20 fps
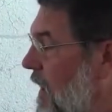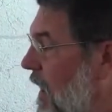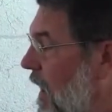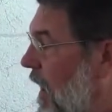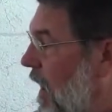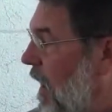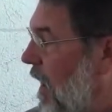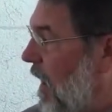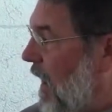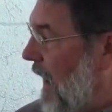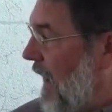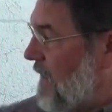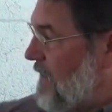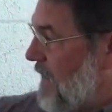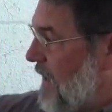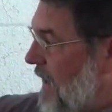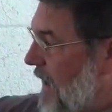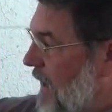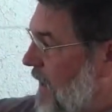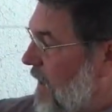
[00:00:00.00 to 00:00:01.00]
As
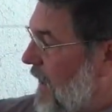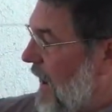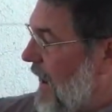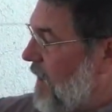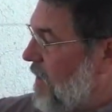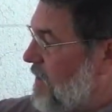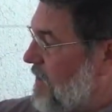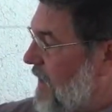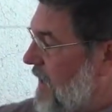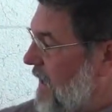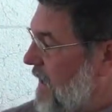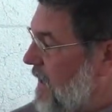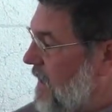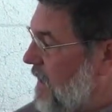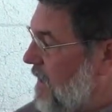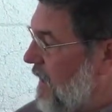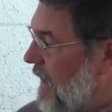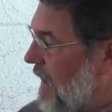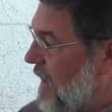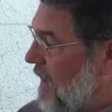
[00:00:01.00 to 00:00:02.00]
the air enters
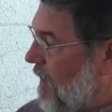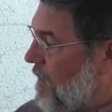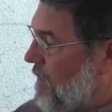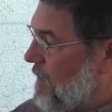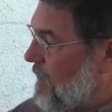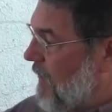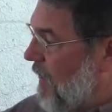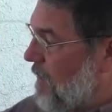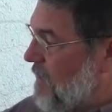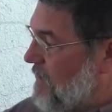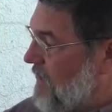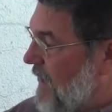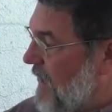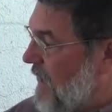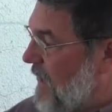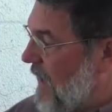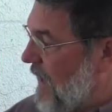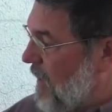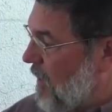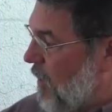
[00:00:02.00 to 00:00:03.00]
here, it comes
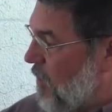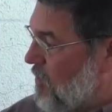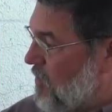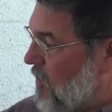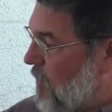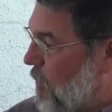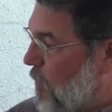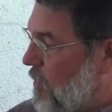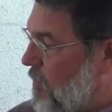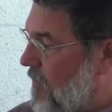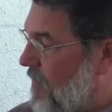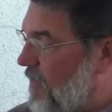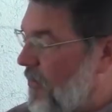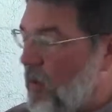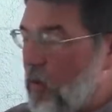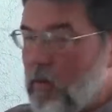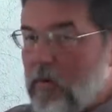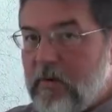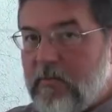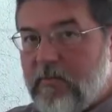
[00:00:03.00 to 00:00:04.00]
in and goes through the
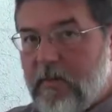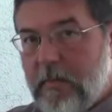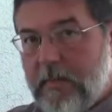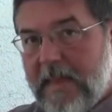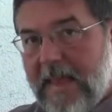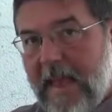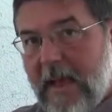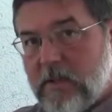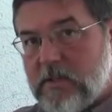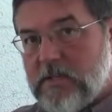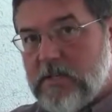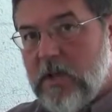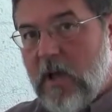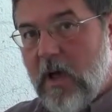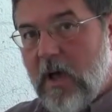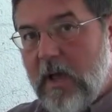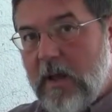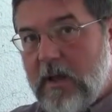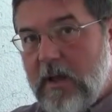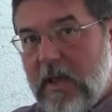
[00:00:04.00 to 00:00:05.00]
filter from the
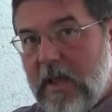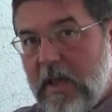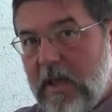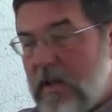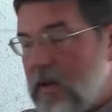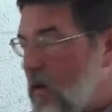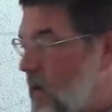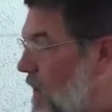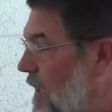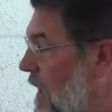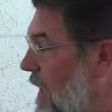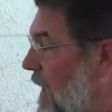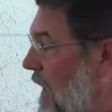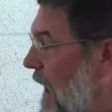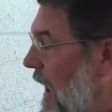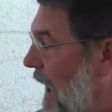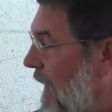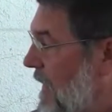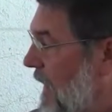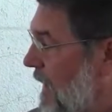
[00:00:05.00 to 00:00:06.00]
outside in,
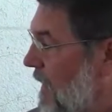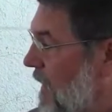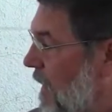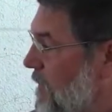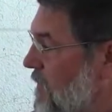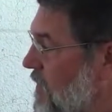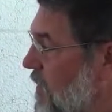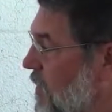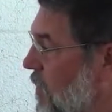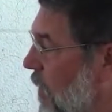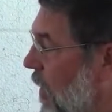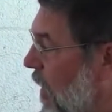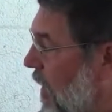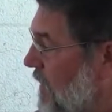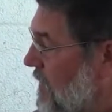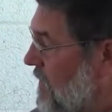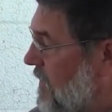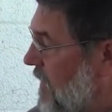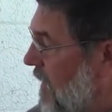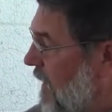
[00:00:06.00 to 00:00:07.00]
and then comes
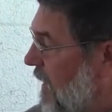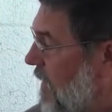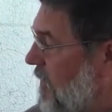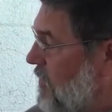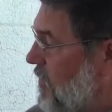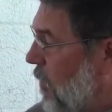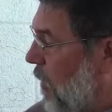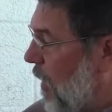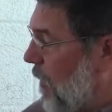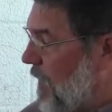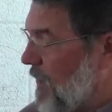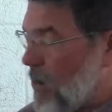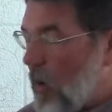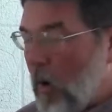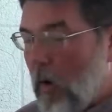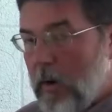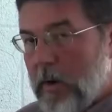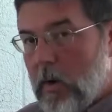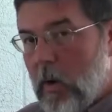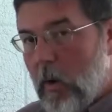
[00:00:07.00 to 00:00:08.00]
across to what we
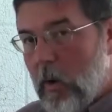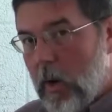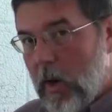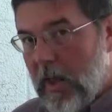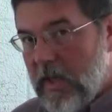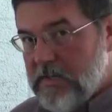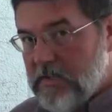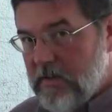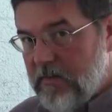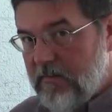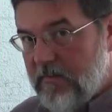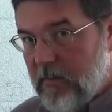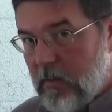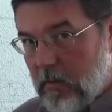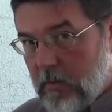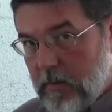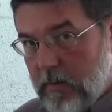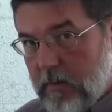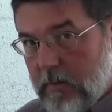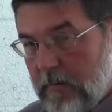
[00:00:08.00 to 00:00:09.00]
call a coalescent
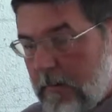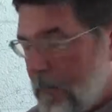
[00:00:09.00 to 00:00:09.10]
filter.